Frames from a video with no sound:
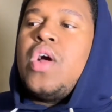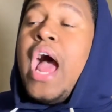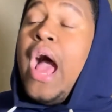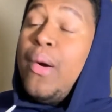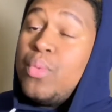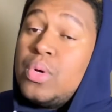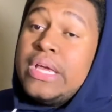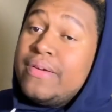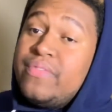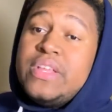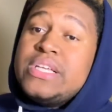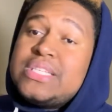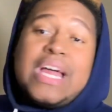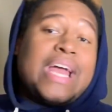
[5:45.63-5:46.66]
I will give
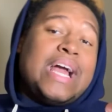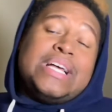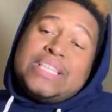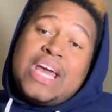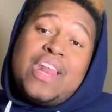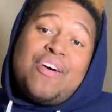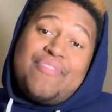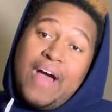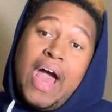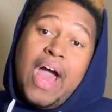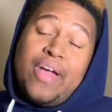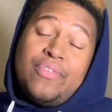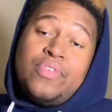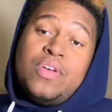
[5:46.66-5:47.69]
this, like I said, a
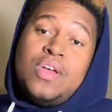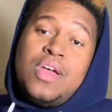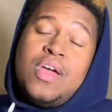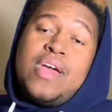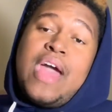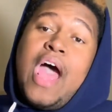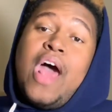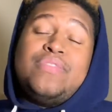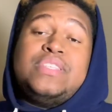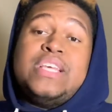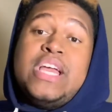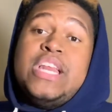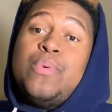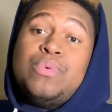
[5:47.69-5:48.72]
5 out of
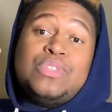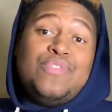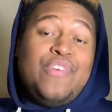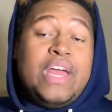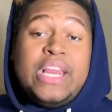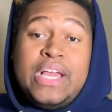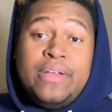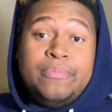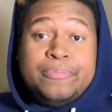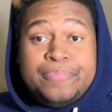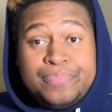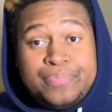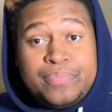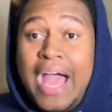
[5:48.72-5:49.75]
10. It was funny.
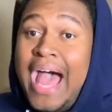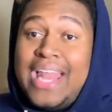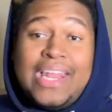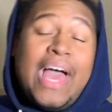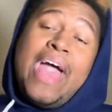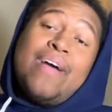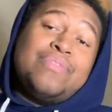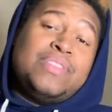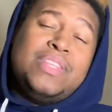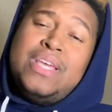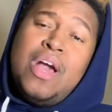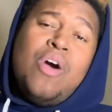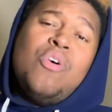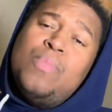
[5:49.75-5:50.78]
I laughed
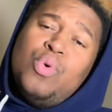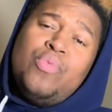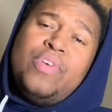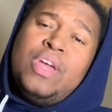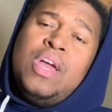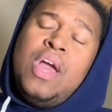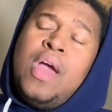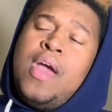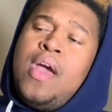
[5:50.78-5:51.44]
the whole movie.